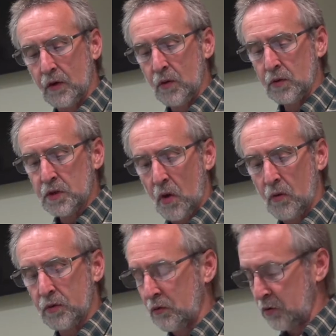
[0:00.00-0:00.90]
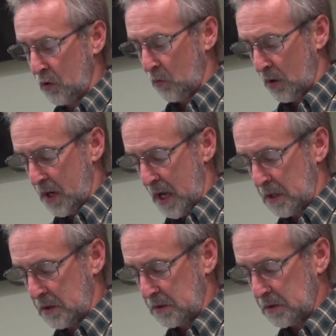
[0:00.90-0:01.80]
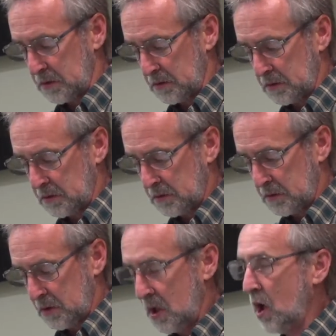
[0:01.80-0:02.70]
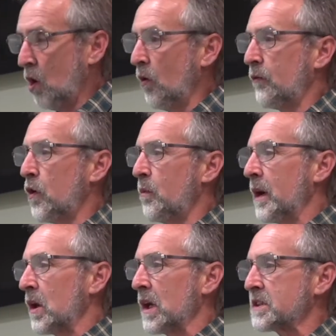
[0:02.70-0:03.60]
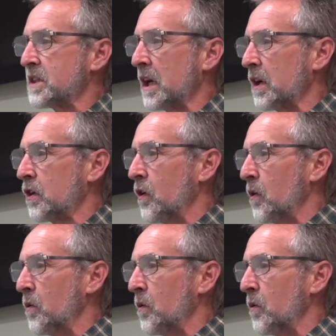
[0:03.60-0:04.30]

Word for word: Who told you you were naked? Who have you been listening to?